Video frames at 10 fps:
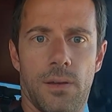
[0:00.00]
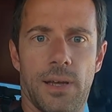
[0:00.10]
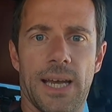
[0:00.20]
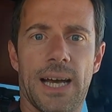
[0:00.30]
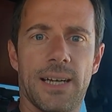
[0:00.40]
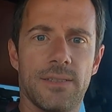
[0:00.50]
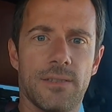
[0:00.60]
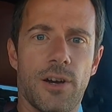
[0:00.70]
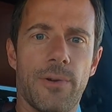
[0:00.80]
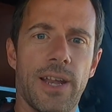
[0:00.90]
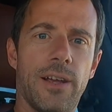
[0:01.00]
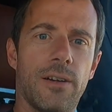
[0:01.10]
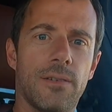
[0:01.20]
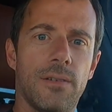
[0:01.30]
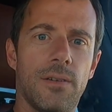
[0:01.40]
Hey guys, Conrad
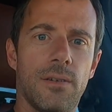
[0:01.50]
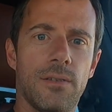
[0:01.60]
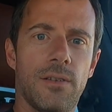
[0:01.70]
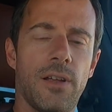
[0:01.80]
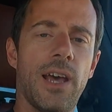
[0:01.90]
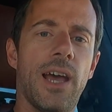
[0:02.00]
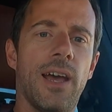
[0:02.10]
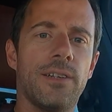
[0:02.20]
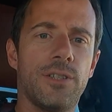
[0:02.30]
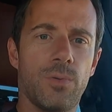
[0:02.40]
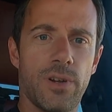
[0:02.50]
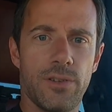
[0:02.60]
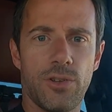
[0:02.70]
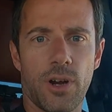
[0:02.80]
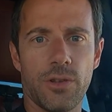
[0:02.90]
here. Today I just
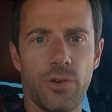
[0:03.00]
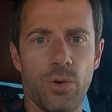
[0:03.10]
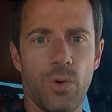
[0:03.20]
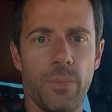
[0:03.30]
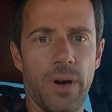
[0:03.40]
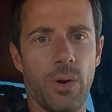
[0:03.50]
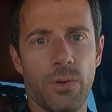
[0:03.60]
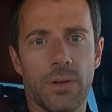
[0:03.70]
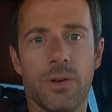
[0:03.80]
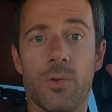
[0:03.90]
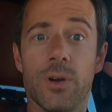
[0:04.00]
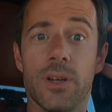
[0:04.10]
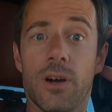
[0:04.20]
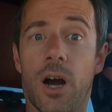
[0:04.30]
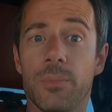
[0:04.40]
wanted to talk to you about
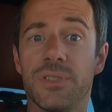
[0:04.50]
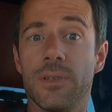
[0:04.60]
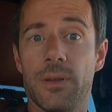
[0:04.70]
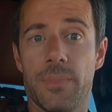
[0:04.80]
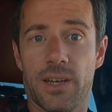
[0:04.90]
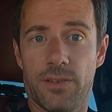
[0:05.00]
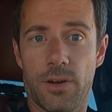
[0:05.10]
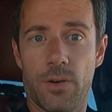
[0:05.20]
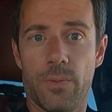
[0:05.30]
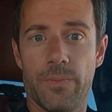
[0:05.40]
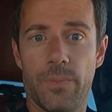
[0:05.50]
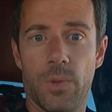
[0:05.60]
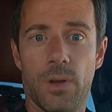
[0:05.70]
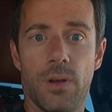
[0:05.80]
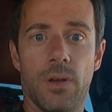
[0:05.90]
crooked cops in Mexico.
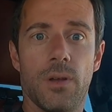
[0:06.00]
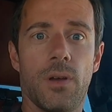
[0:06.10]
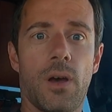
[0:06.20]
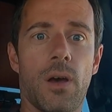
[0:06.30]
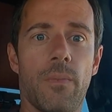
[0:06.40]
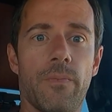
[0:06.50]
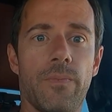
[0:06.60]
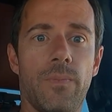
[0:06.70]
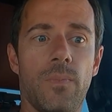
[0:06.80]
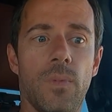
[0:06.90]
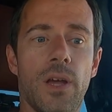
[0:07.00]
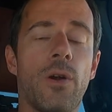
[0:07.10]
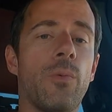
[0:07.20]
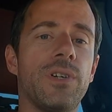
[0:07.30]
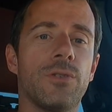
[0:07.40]

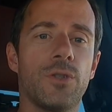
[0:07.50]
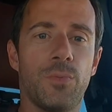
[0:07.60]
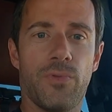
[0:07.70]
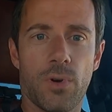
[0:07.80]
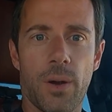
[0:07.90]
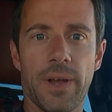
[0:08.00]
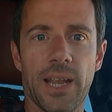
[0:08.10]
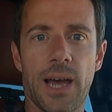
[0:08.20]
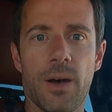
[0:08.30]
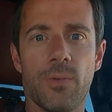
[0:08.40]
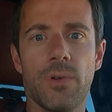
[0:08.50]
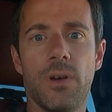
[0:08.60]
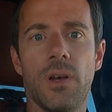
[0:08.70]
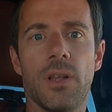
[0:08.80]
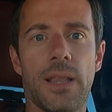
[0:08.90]
In our research before coming
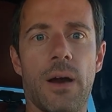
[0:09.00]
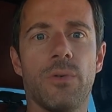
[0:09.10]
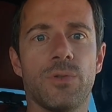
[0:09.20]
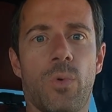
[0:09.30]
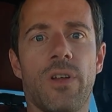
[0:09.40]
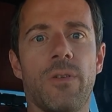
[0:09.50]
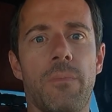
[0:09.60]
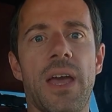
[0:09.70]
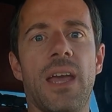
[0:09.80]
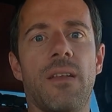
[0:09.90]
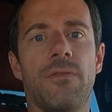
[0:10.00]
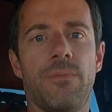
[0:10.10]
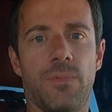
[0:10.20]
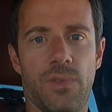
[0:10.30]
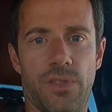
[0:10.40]
down, that was one of the
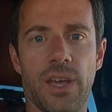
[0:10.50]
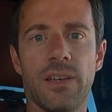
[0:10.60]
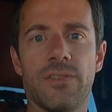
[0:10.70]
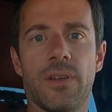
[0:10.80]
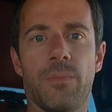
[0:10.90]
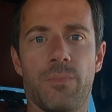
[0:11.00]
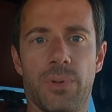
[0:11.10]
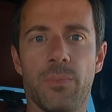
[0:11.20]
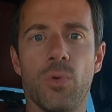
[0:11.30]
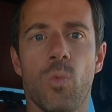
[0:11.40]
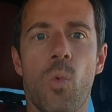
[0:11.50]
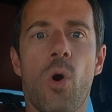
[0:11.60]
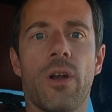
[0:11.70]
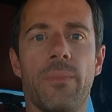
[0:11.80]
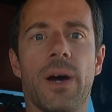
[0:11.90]
main things that people
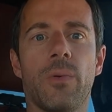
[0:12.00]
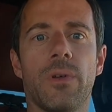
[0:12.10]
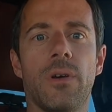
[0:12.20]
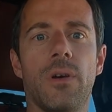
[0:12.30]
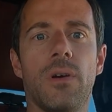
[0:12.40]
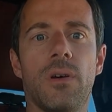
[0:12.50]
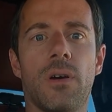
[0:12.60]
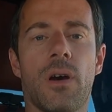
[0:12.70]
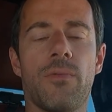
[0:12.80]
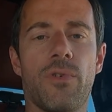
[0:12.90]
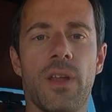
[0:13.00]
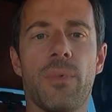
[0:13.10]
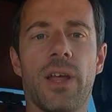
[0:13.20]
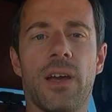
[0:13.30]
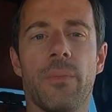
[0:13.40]
warn about for
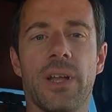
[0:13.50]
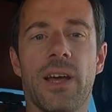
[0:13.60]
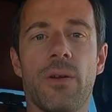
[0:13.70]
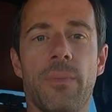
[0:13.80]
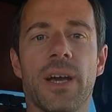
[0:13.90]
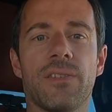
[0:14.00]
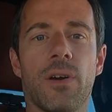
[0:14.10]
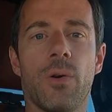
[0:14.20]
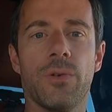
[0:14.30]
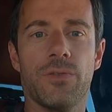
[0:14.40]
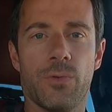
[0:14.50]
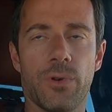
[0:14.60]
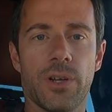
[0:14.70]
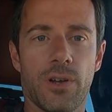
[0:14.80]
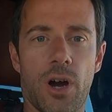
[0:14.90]
anybody coming down to Mexico is
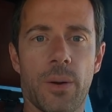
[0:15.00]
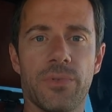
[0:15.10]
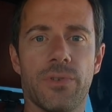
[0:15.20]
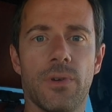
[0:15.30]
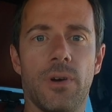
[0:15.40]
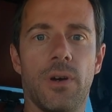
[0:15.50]
crooked cops.